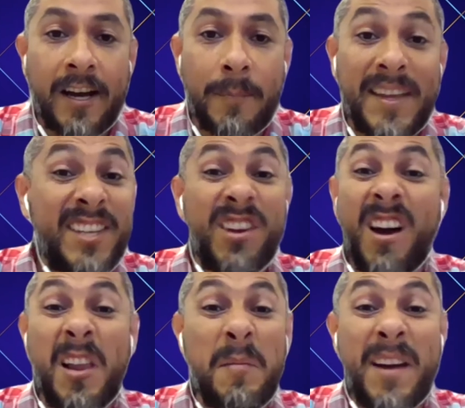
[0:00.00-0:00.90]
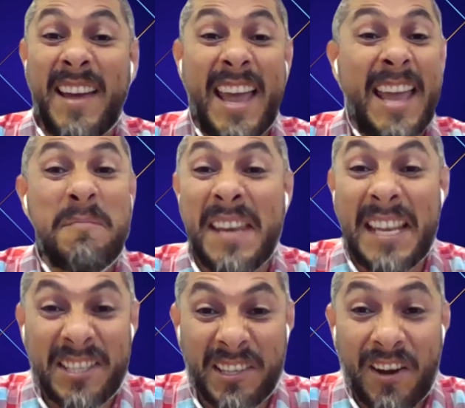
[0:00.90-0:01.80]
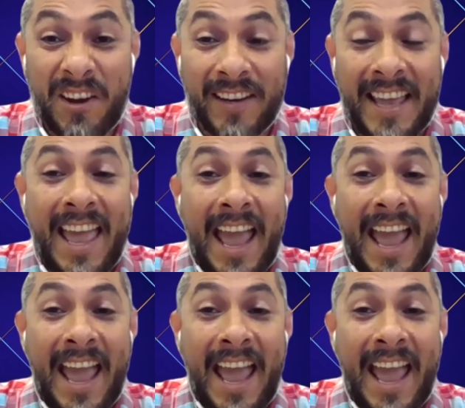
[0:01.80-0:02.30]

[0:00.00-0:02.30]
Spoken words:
It is all about 8 minutes long,